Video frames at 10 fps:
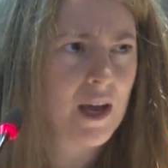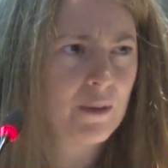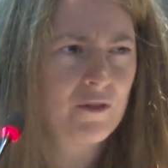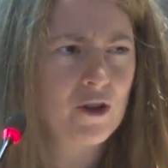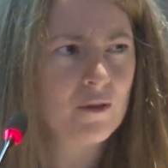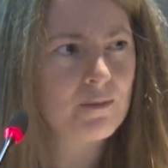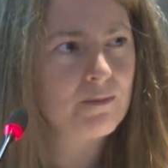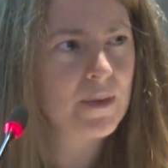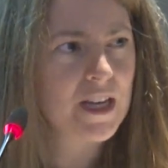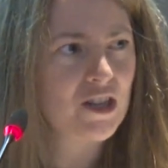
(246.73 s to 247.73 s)
But if you're a
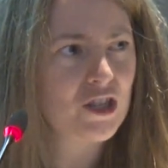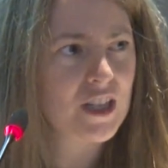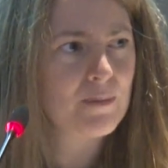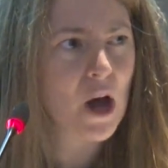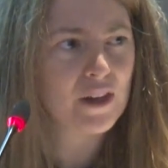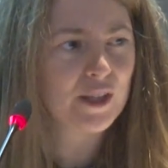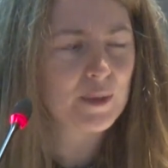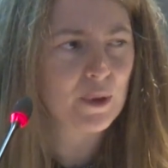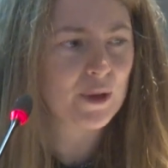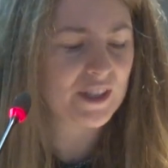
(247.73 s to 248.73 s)
PhD policy
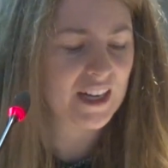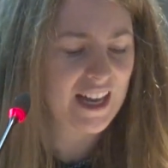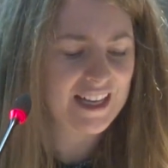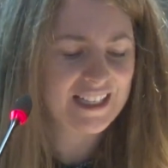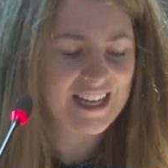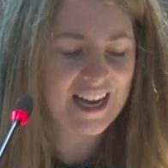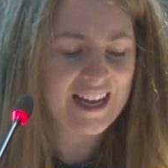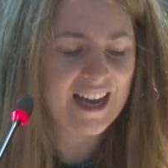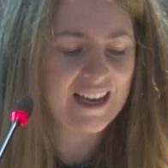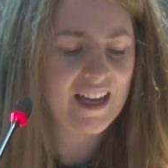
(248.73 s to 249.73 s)
person at
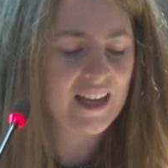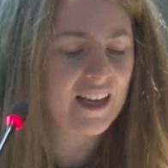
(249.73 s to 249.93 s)
NTIA,